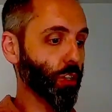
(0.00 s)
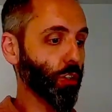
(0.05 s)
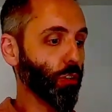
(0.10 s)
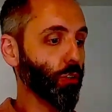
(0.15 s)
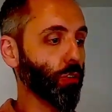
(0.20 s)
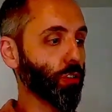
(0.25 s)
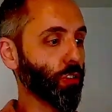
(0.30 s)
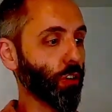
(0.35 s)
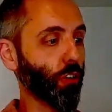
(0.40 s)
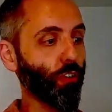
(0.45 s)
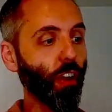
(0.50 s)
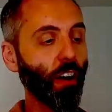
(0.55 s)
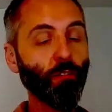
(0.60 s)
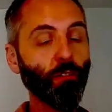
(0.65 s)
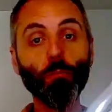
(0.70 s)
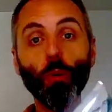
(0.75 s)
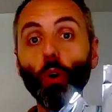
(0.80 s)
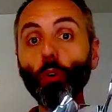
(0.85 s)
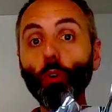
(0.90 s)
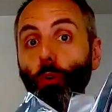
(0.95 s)
So if you have
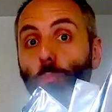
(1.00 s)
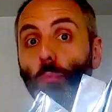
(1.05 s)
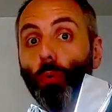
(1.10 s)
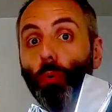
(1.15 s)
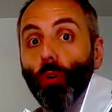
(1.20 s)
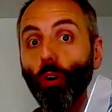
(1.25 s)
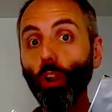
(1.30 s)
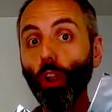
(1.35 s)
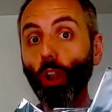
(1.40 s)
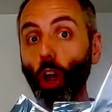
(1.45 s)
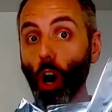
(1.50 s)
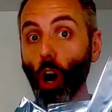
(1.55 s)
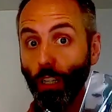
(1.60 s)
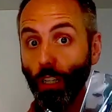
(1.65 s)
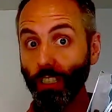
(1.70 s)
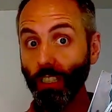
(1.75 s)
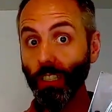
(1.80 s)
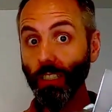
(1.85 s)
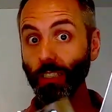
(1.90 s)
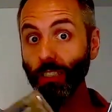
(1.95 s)
multiple
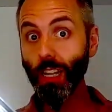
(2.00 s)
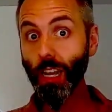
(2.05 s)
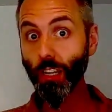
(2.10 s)
closets that